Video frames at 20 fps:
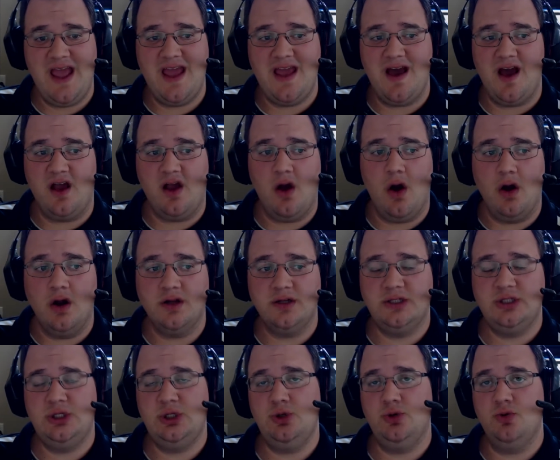A
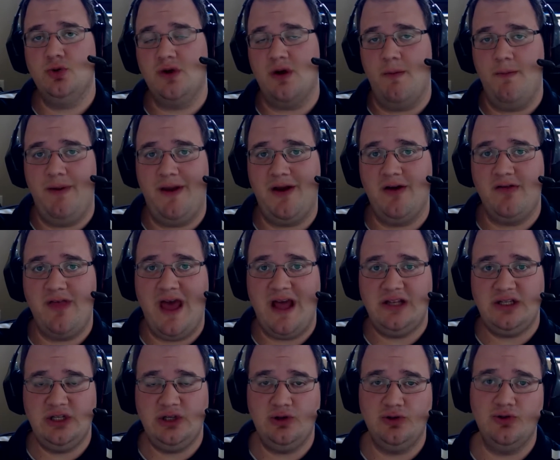card to compare
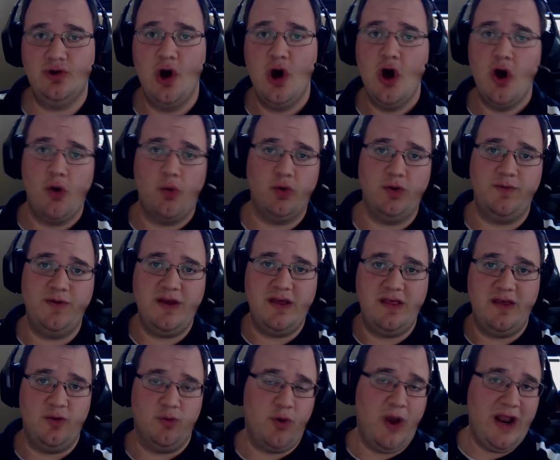that to would
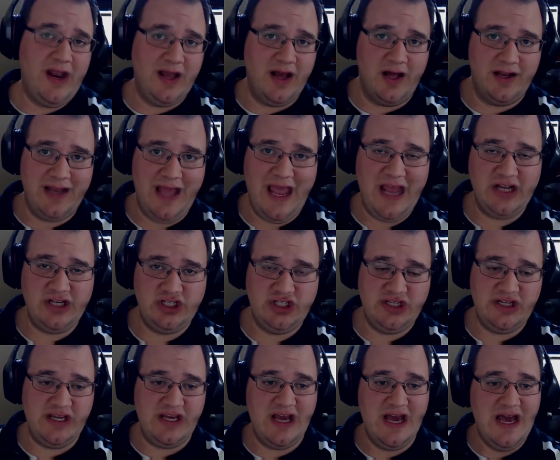be the Radeon
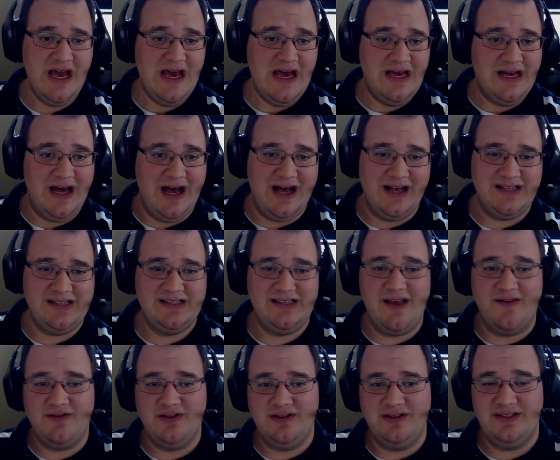HD
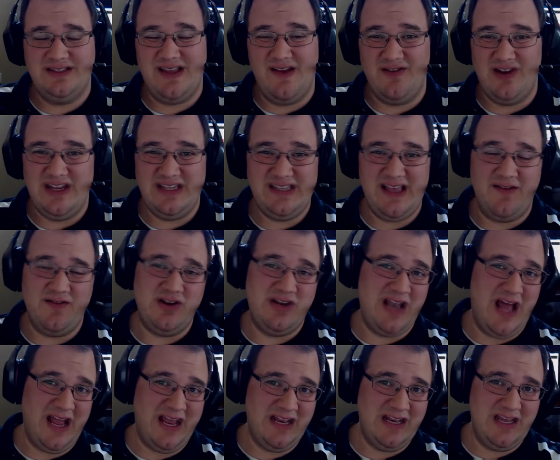
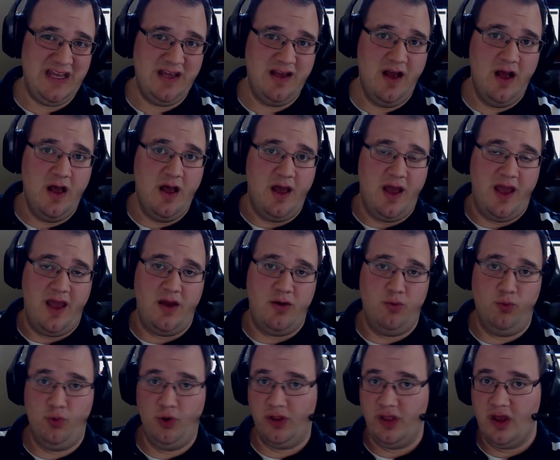7790,
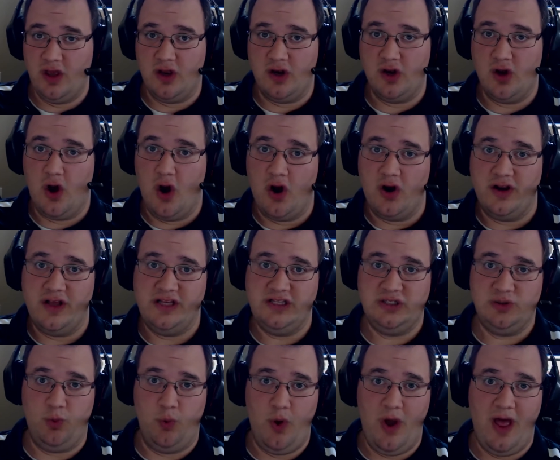a really good card
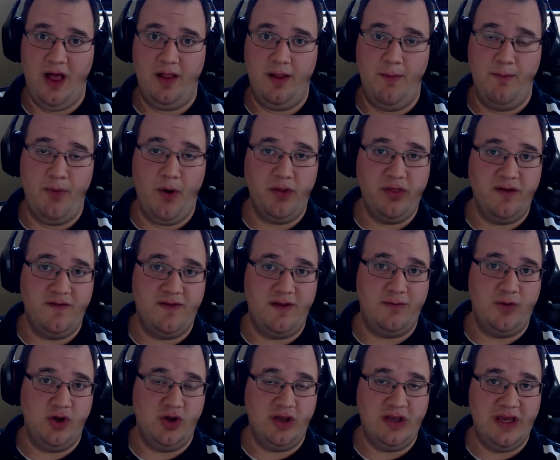as well. Both of
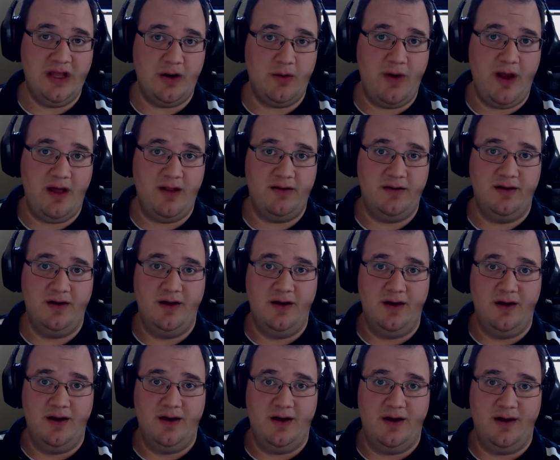them you can get around
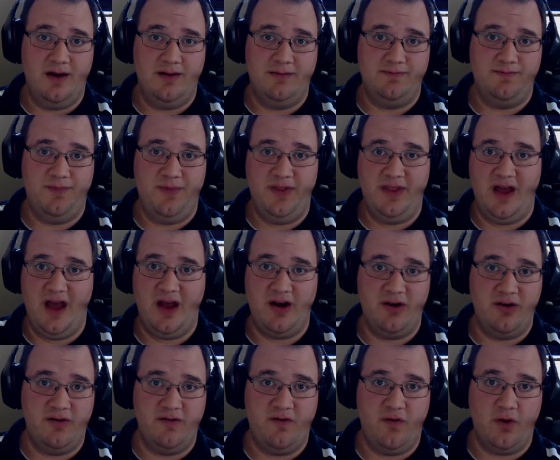the
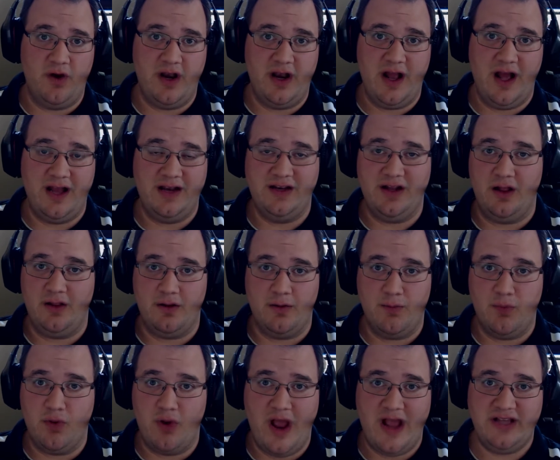
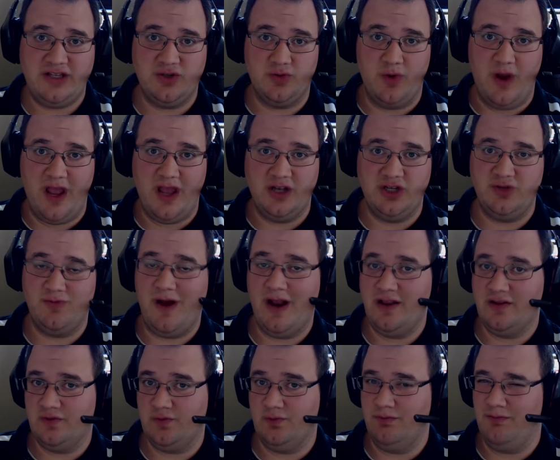$149 price range.
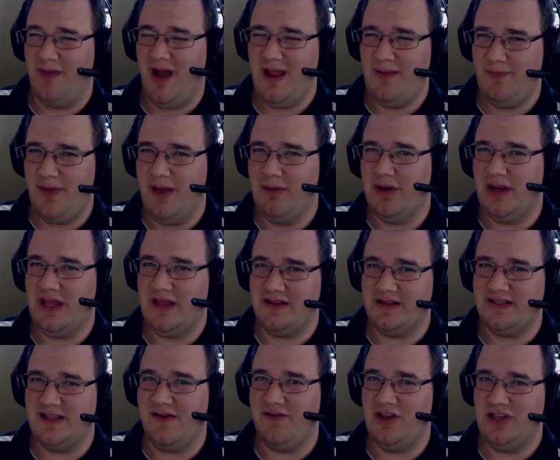Might be able to
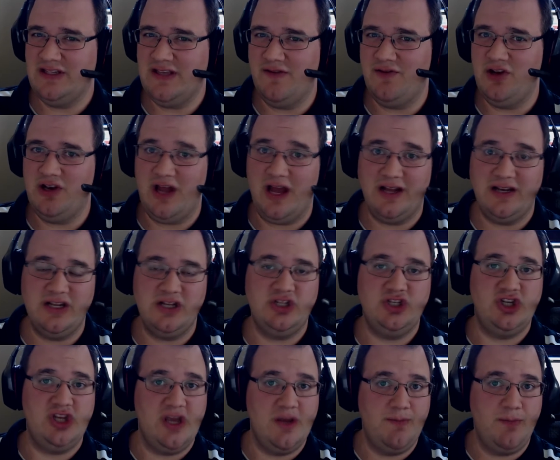get the 7790
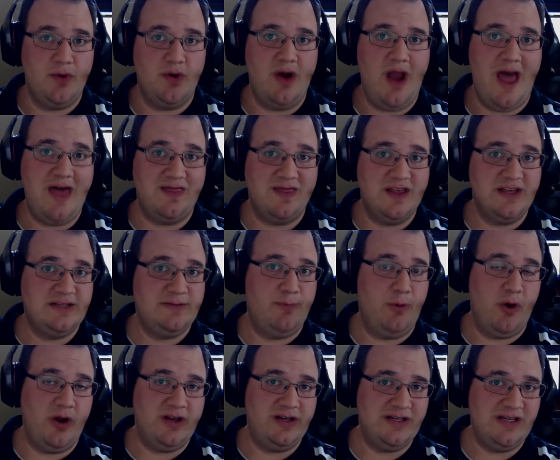cheaper at this
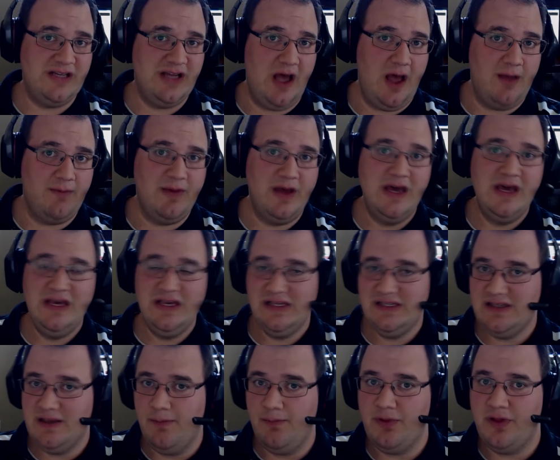point in time,
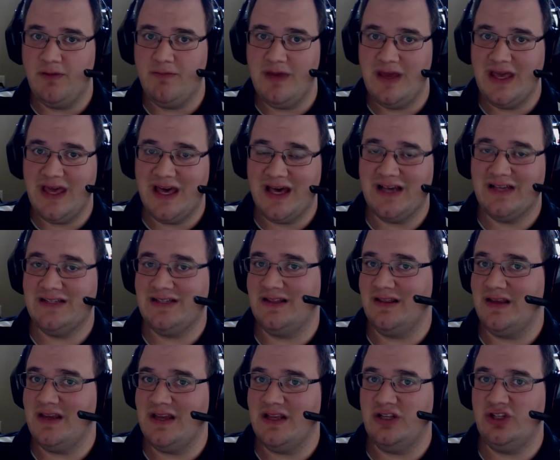simply because
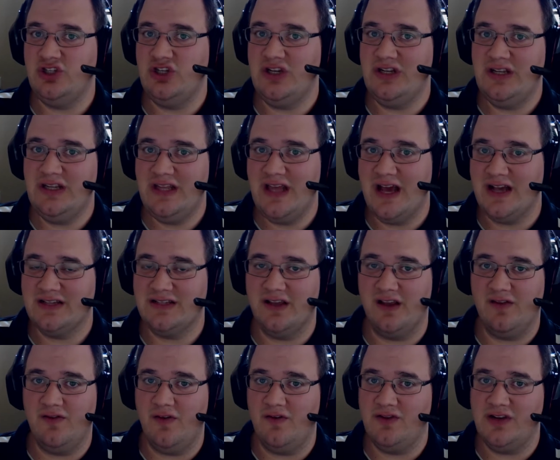the GTX
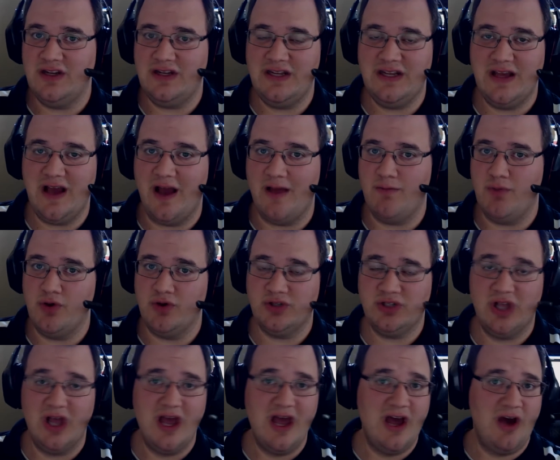650 Ti
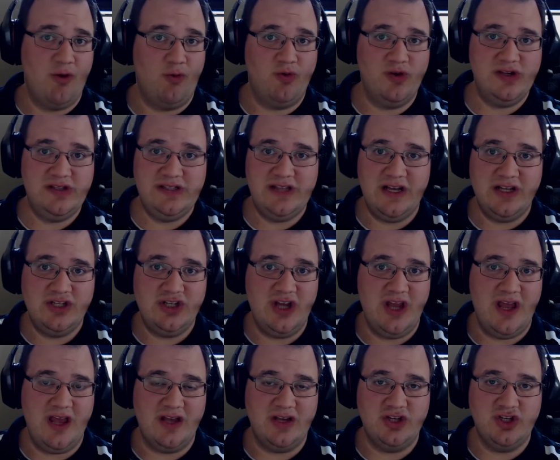Boost was
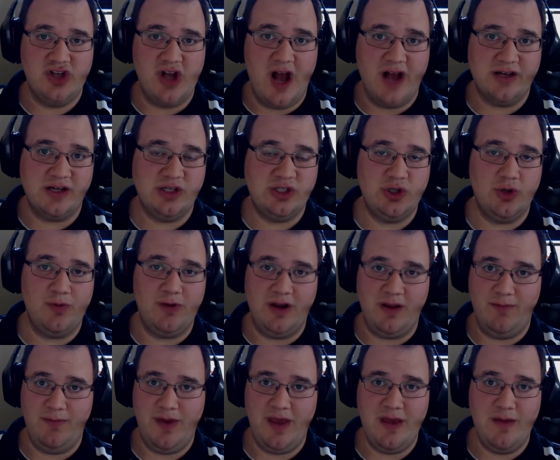such a shock to so
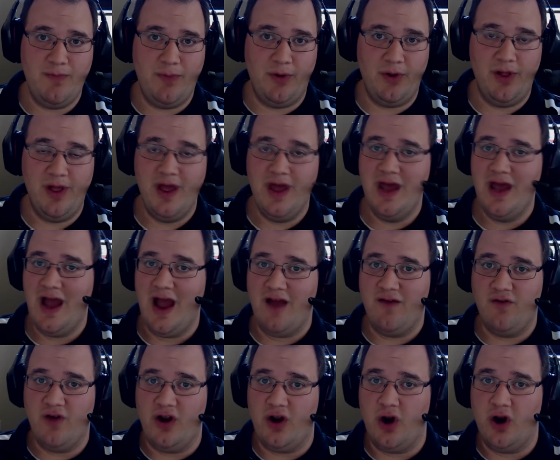many people.
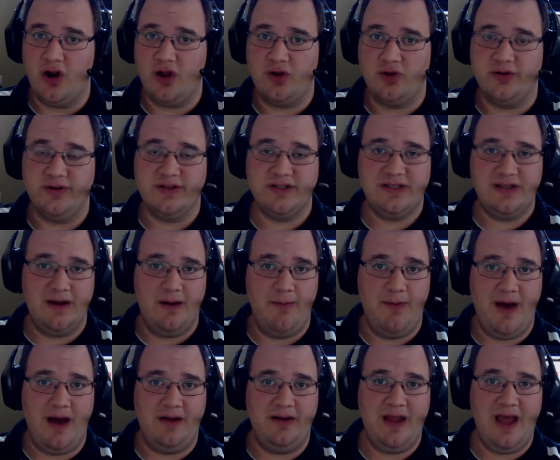I've read articles
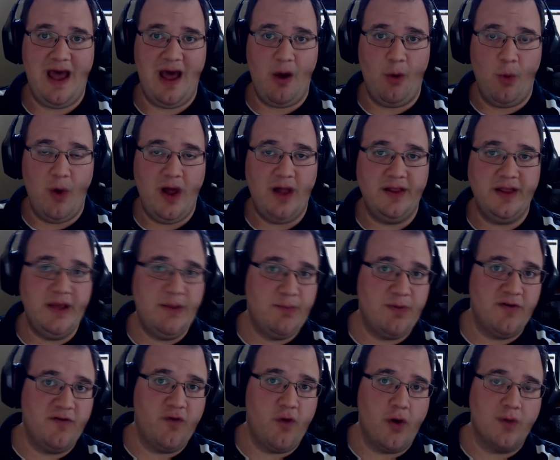about how well
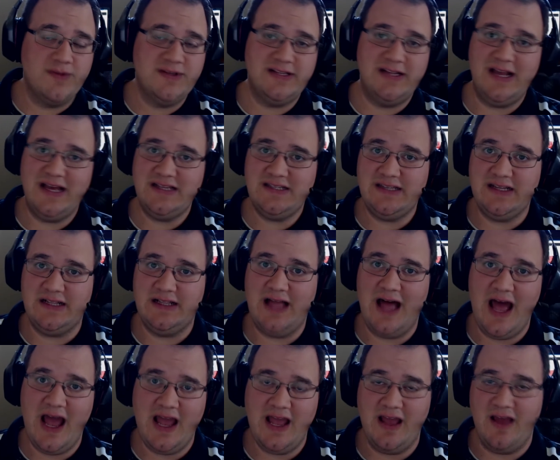it performs in
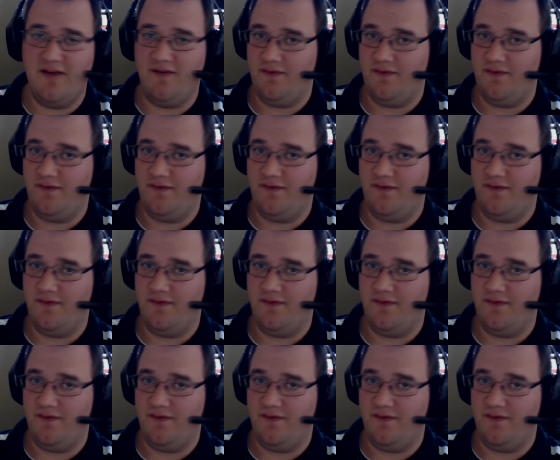SLI.